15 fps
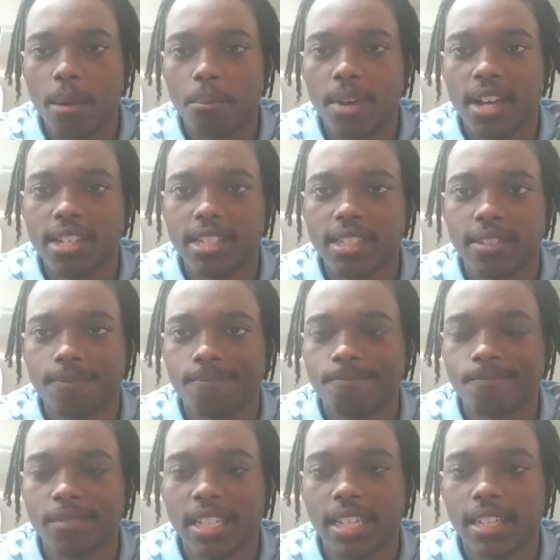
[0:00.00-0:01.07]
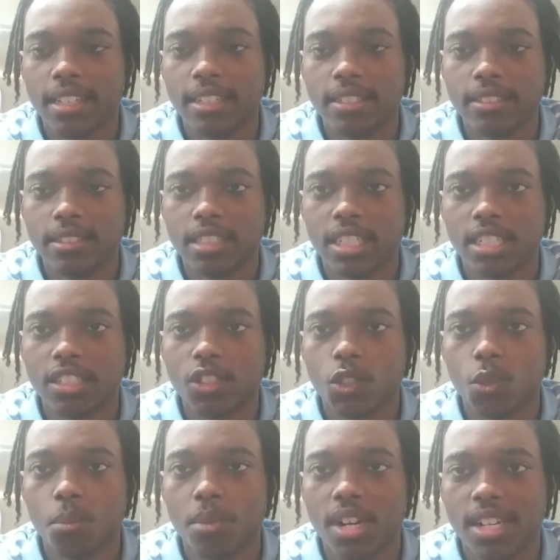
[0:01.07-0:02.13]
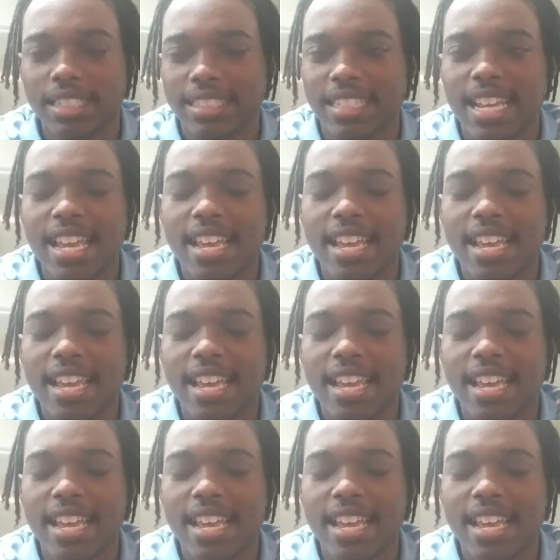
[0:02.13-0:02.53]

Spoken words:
money in just 2 months.